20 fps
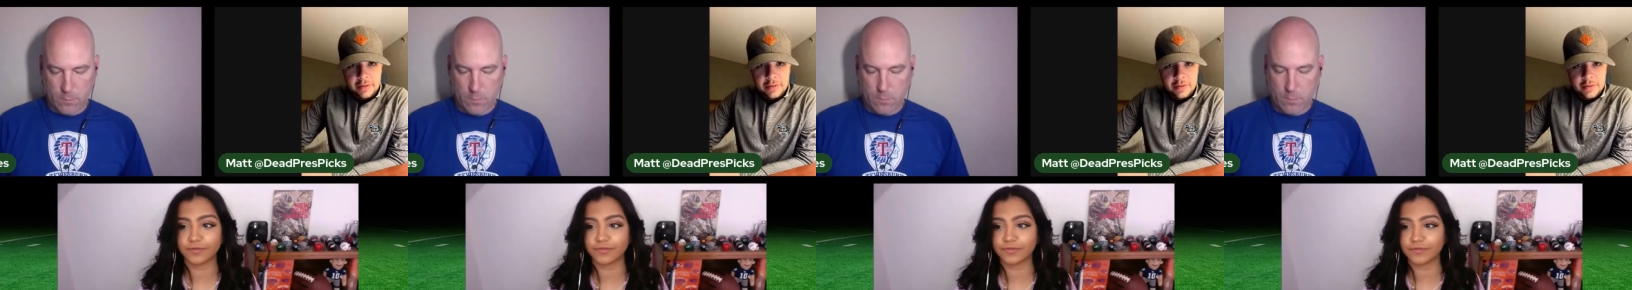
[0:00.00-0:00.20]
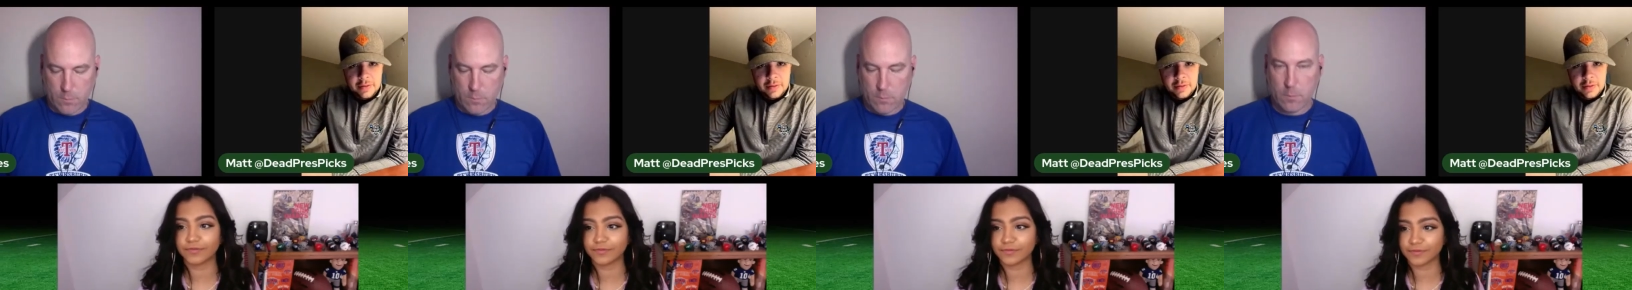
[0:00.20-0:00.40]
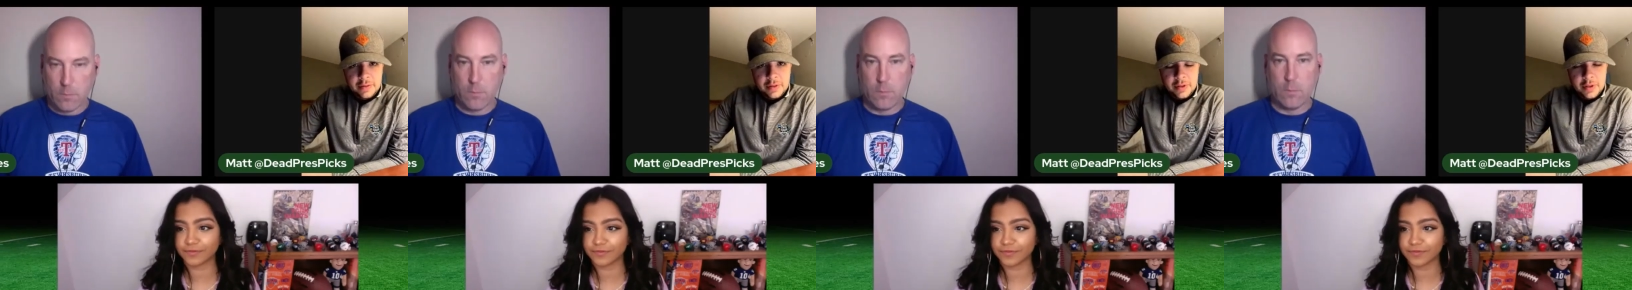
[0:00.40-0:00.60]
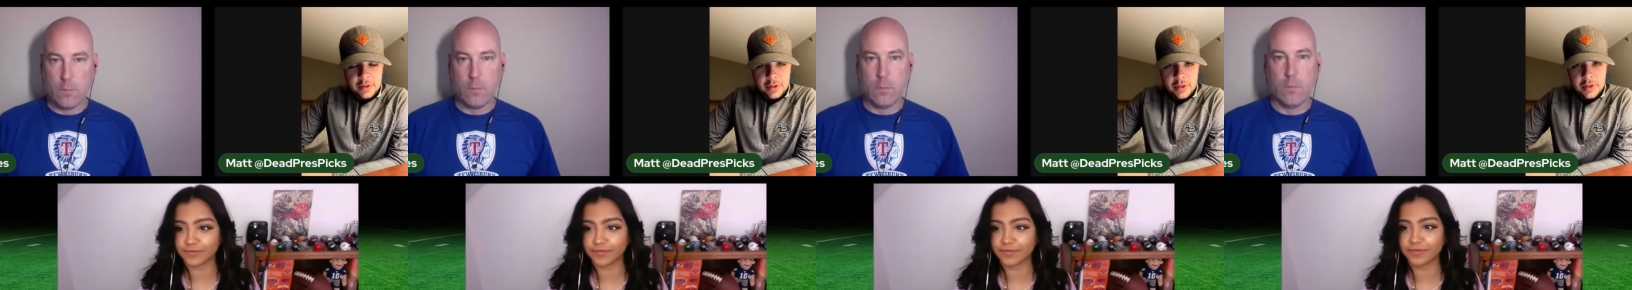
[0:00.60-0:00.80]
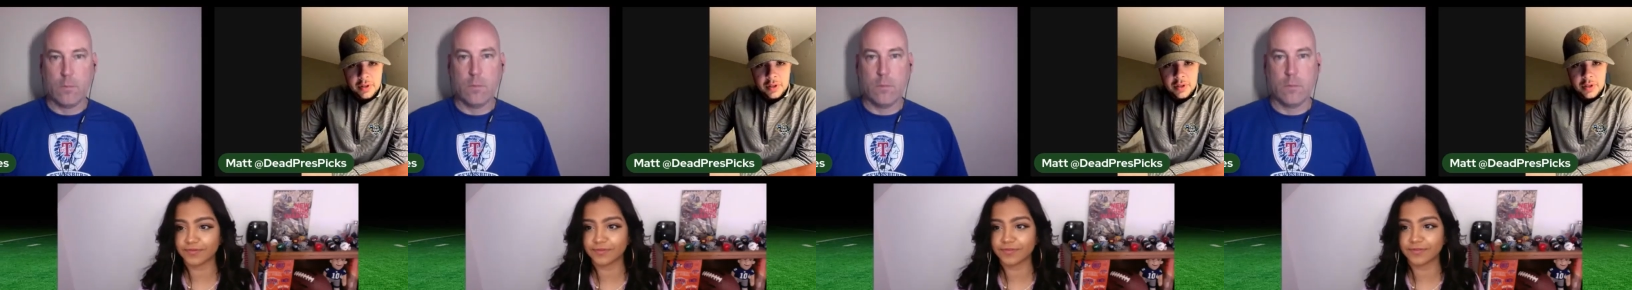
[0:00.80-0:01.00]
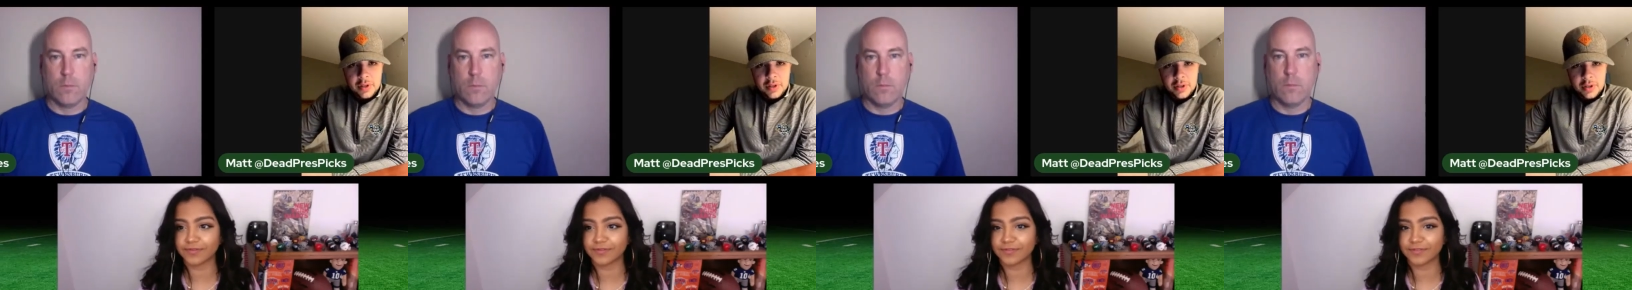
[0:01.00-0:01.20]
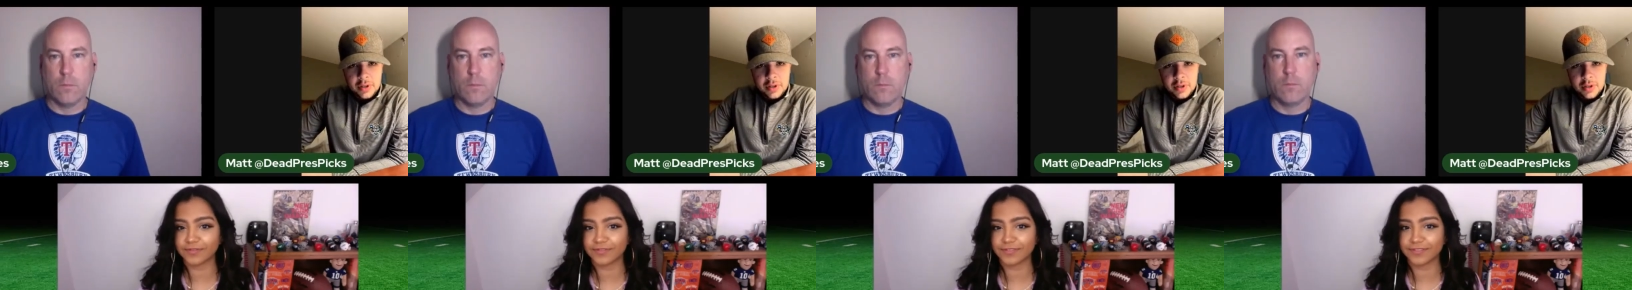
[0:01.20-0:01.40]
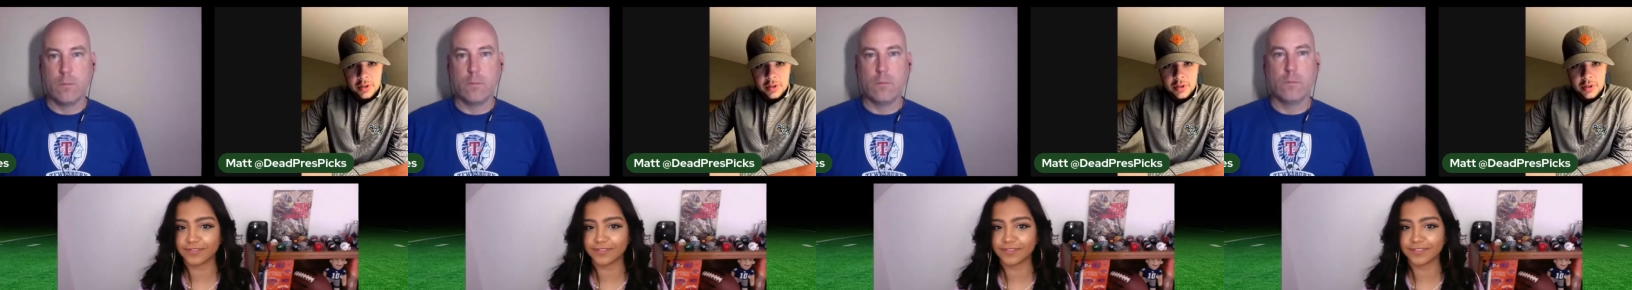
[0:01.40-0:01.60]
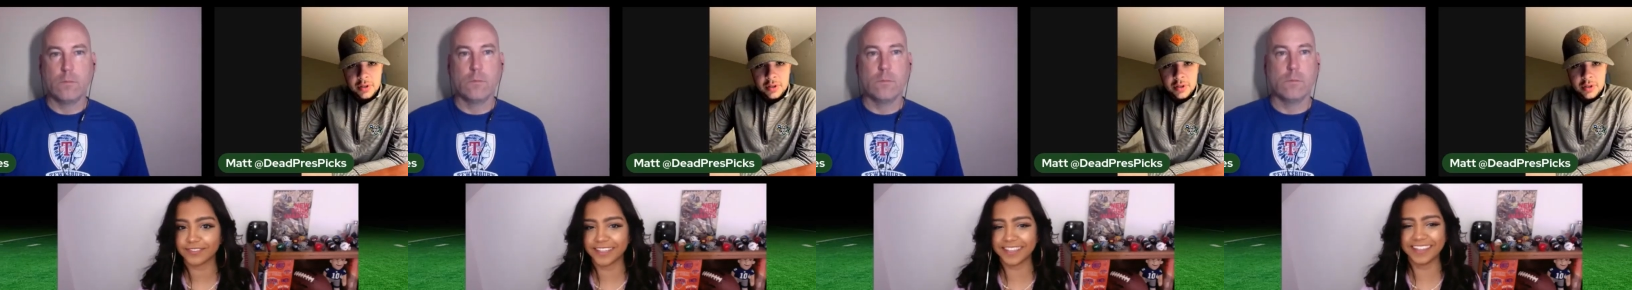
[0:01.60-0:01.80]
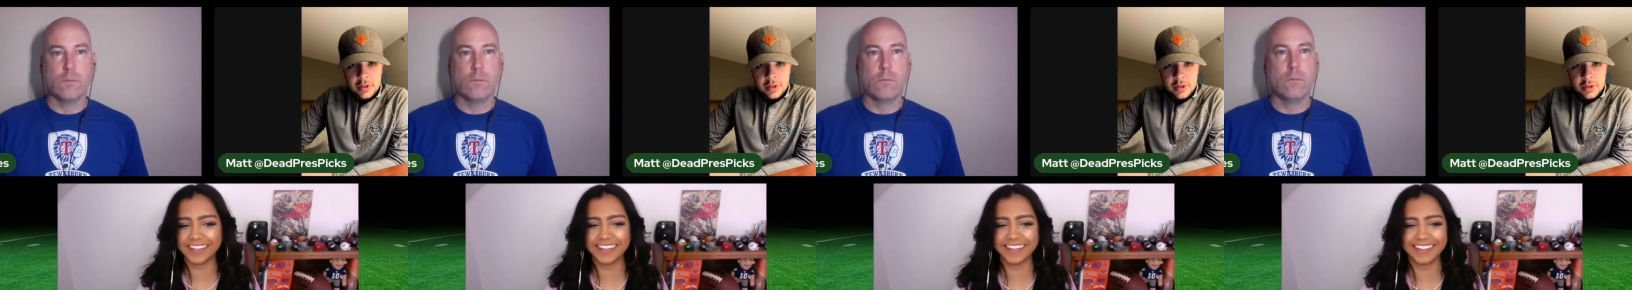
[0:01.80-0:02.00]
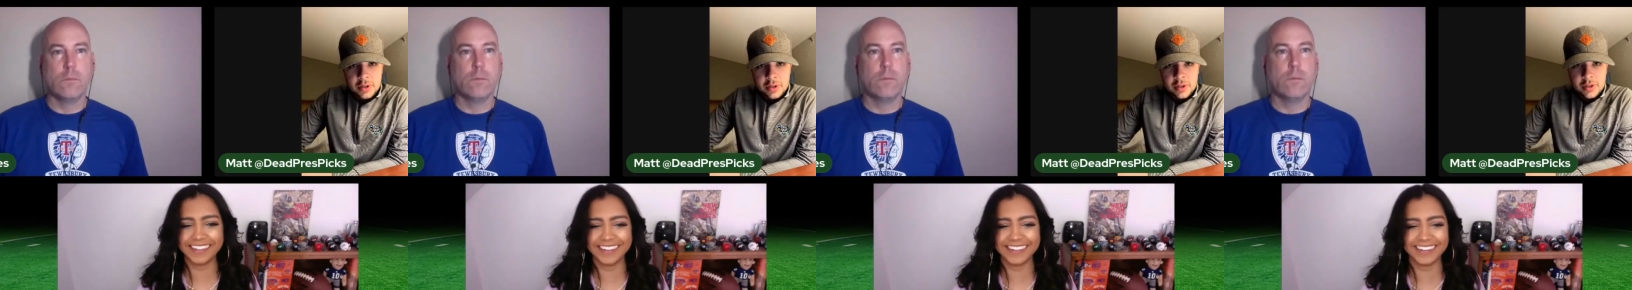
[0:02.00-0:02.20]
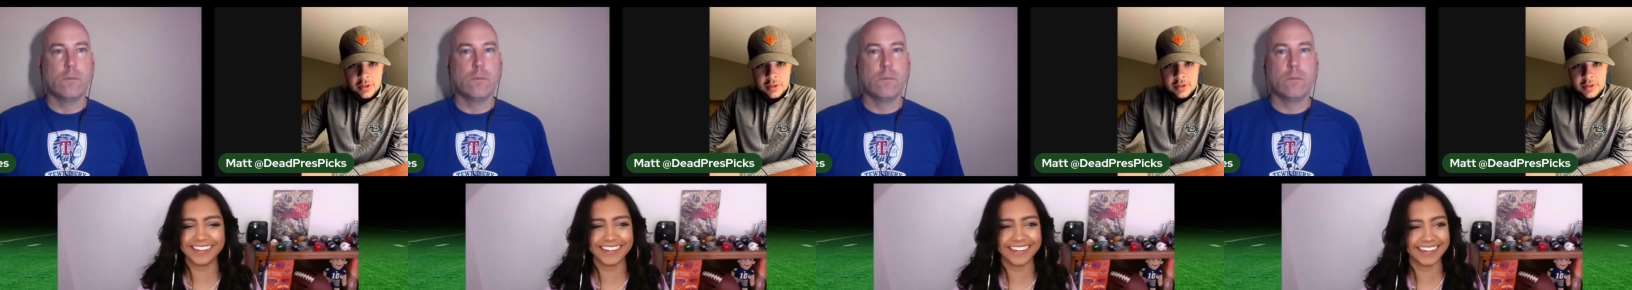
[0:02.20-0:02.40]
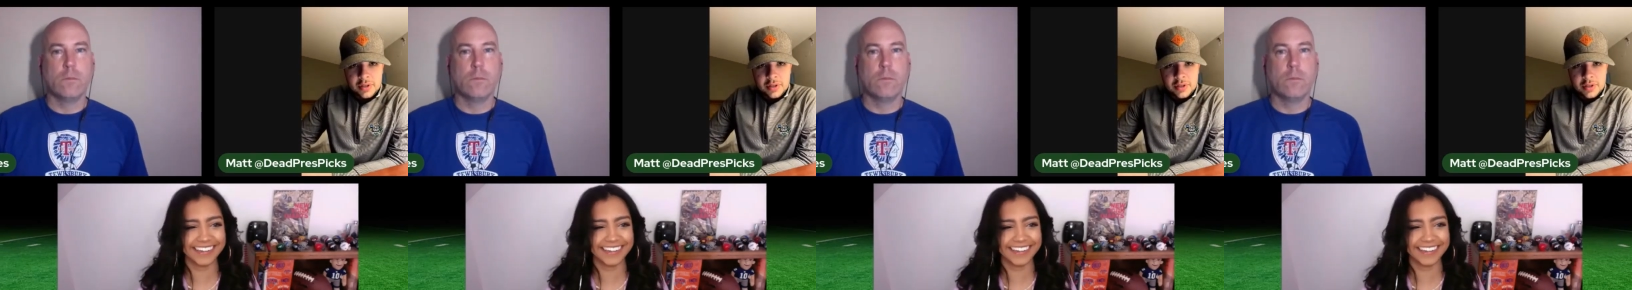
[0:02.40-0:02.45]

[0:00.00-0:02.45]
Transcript: Nobody speaks.